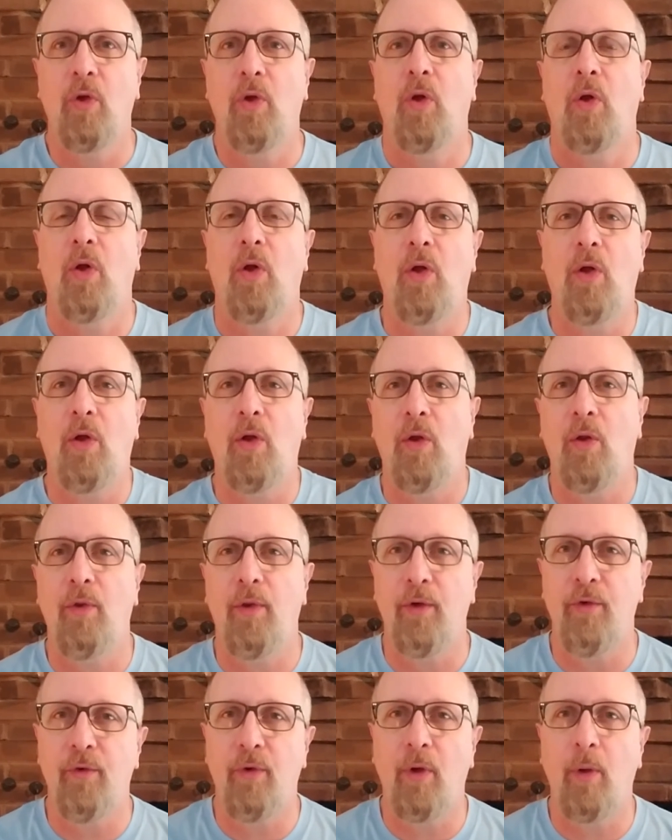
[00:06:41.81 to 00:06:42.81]
all
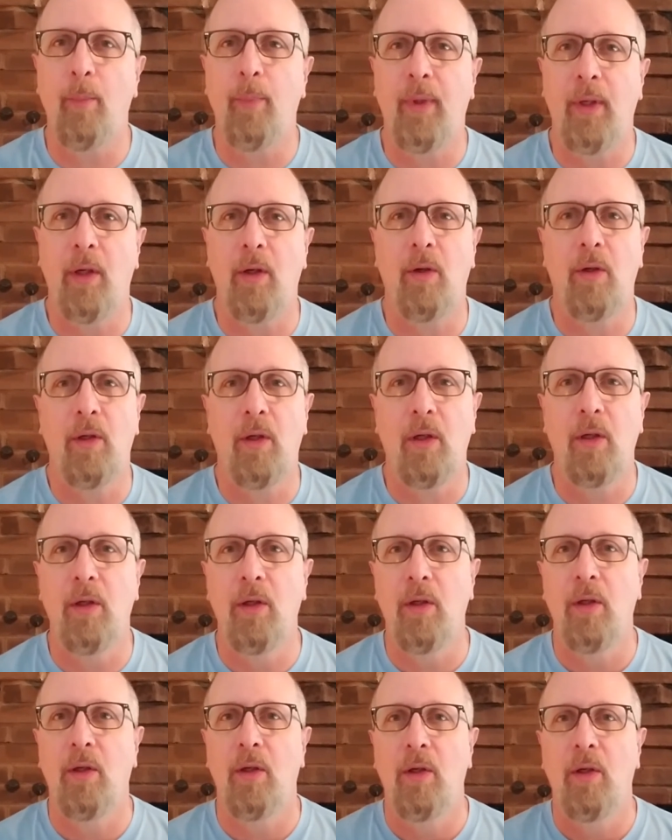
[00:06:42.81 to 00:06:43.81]
the Trump era
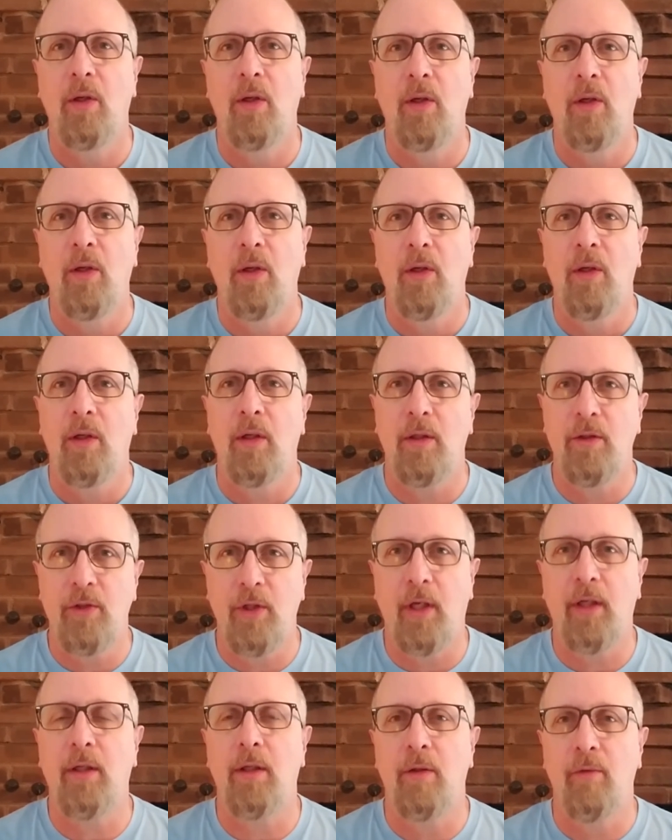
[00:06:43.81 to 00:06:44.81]

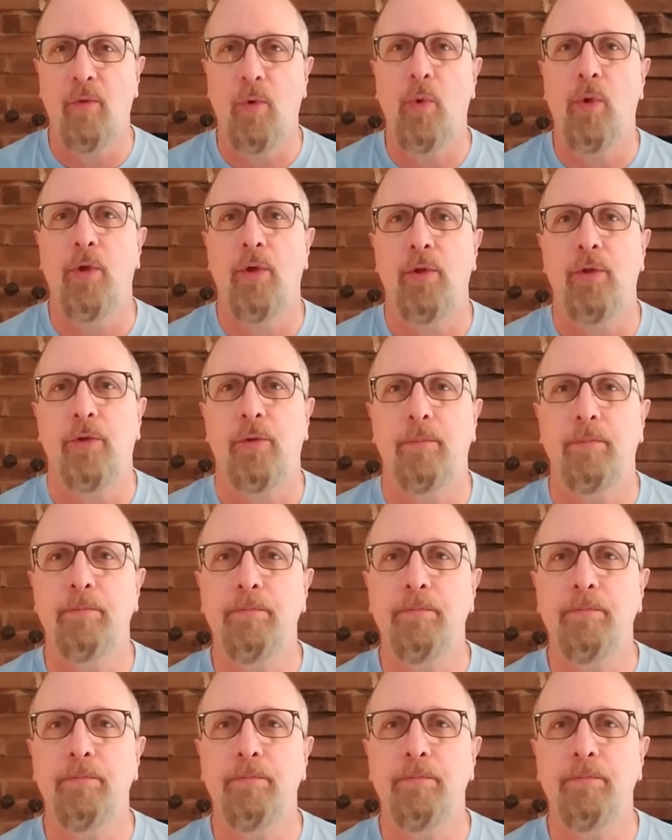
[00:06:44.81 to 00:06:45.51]
executive orders.